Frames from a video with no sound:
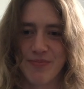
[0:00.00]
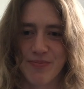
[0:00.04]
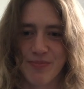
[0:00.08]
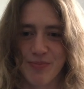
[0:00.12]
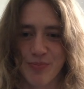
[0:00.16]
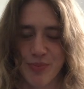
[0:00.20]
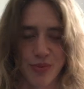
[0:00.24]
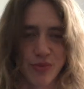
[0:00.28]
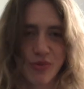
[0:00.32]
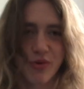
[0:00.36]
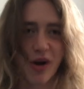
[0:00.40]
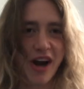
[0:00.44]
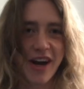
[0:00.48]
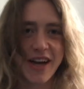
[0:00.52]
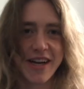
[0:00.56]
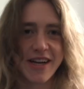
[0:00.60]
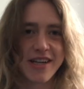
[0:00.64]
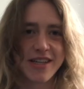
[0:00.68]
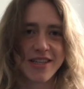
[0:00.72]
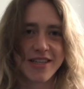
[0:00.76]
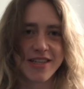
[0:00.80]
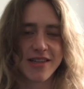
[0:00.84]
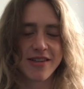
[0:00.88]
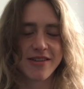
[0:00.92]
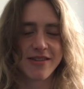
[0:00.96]

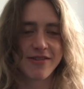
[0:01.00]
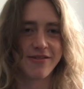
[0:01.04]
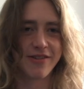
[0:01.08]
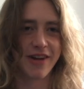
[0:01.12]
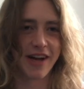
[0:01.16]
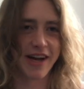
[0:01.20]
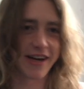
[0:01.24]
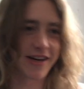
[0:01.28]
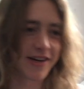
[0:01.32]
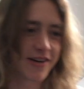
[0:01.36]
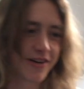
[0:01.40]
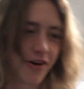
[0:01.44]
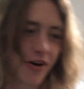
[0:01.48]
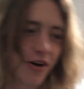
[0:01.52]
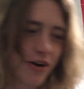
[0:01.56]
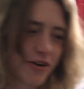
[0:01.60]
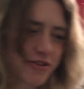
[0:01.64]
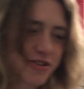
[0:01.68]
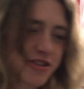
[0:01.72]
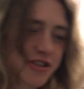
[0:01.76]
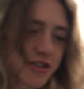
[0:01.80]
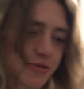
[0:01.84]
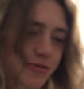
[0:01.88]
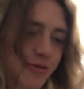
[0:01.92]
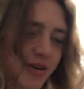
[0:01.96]
bright, like,
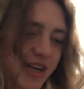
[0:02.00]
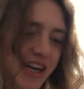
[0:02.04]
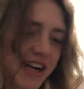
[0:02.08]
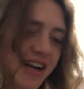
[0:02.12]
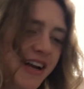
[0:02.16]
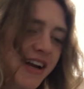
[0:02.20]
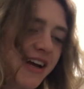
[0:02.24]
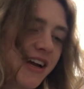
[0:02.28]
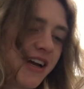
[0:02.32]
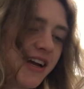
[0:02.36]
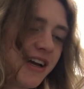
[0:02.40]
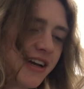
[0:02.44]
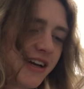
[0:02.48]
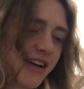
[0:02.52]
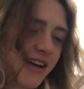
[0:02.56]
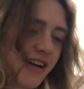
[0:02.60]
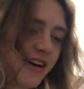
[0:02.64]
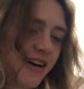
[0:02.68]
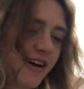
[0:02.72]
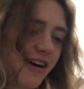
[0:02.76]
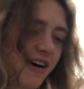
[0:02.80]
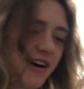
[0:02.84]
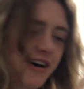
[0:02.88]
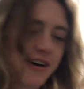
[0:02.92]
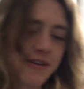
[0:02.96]
country
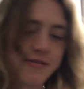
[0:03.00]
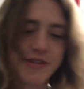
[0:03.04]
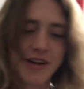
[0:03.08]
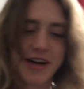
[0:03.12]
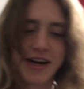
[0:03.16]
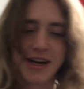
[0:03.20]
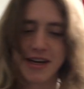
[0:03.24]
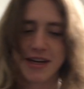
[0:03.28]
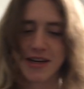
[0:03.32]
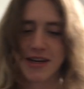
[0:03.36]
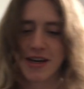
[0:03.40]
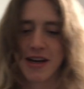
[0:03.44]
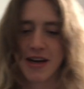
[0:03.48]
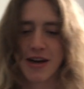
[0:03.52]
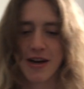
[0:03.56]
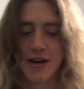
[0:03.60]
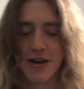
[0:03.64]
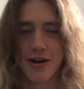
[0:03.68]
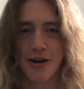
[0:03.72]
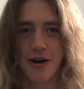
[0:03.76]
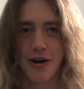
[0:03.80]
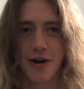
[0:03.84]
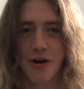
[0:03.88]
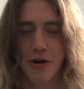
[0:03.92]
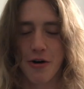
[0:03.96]
of, like,
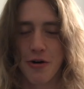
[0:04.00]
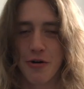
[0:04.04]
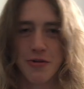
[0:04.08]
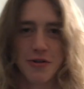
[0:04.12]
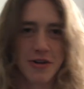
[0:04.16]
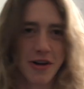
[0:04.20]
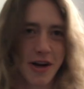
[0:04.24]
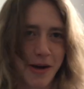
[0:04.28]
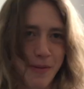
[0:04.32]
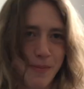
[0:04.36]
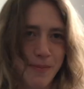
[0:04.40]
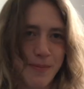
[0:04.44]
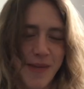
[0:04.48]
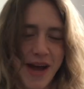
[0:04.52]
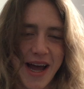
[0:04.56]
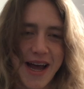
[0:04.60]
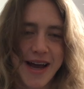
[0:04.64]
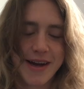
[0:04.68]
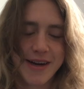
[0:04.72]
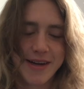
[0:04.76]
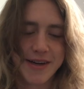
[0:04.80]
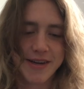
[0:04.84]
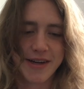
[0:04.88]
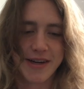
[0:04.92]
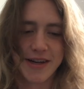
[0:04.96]
holy
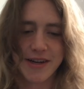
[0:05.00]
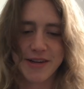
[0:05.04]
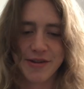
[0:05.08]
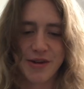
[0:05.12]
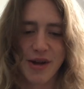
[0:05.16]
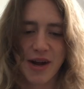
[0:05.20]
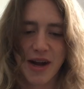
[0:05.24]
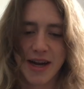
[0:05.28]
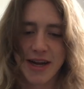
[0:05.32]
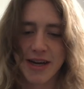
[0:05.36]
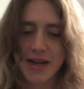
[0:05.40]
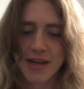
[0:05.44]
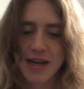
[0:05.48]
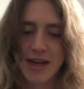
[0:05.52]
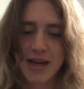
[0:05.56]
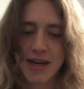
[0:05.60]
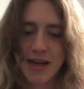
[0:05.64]
men and, like,